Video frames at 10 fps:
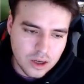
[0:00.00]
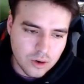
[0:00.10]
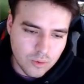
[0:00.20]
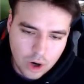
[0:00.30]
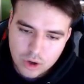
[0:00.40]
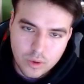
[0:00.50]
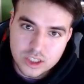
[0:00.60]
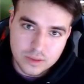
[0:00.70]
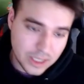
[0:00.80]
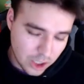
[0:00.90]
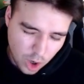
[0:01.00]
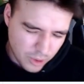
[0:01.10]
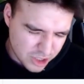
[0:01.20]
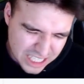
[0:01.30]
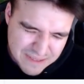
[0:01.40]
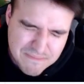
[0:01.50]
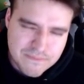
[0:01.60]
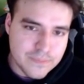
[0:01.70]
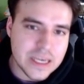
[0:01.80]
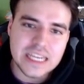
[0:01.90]
Roquan Smith almost
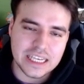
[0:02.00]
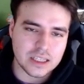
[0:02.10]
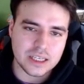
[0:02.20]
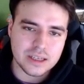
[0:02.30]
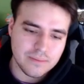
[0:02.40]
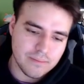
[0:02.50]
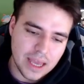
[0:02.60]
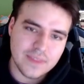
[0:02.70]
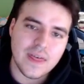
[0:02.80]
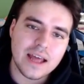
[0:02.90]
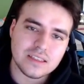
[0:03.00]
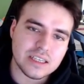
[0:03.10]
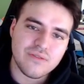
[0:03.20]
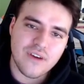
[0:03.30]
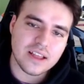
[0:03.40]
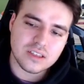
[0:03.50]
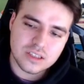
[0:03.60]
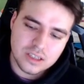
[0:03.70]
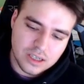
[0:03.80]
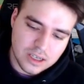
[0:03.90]
immediately made that
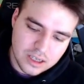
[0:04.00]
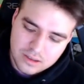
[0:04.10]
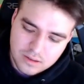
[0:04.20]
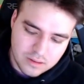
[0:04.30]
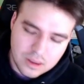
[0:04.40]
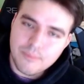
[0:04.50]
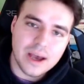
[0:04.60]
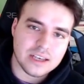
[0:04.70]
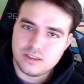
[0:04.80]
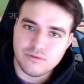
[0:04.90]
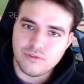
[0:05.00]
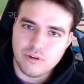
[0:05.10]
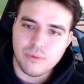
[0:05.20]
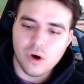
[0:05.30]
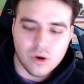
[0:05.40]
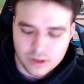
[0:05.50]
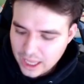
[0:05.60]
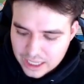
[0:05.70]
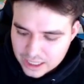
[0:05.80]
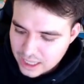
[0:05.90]
defense the best in football.
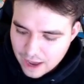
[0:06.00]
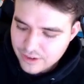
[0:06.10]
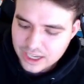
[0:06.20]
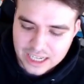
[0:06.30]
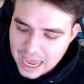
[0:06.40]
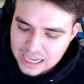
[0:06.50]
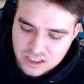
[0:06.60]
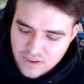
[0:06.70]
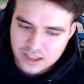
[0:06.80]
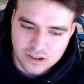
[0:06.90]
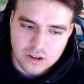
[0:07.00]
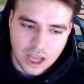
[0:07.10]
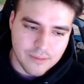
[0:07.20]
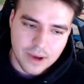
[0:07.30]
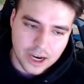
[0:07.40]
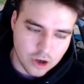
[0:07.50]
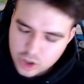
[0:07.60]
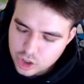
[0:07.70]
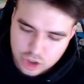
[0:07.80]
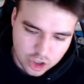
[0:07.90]
Like, having an X-factor linebacker
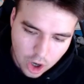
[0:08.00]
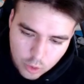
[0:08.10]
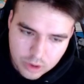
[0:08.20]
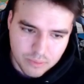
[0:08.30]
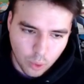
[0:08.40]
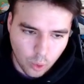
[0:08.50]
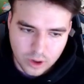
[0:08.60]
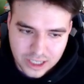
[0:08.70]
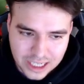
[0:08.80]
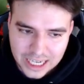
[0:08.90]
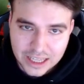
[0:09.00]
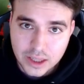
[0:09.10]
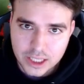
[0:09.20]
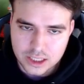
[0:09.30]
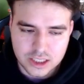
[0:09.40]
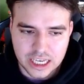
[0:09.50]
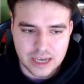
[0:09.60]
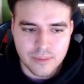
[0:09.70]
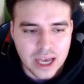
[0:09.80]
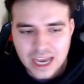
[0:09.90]
is so important in this
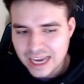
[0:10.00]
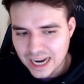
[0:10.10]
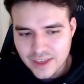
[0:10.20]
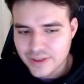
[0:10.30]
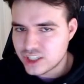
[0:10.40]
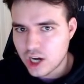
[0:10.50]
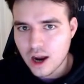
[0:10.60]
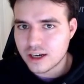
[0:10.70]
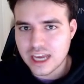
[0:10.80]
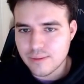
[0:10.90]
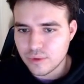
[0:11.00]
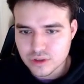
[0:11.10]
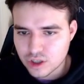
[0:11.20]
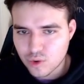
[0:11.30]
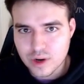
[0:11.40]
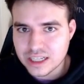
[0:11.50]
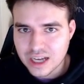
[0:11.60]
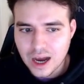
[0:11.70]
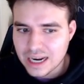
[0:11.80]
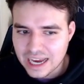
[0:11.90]
scheme, and I think Jihaad Campbell is a green
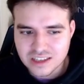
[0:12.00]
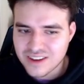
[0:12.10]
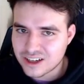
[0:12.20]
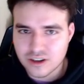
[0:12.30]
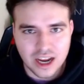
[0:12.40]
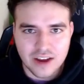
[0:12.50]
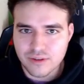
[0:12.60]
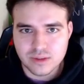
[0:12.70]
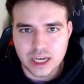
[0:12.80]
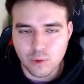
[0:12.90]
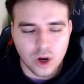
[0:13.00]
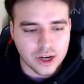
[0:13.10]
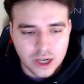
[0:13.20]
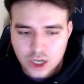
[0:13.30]
dot X-factor guy from day one.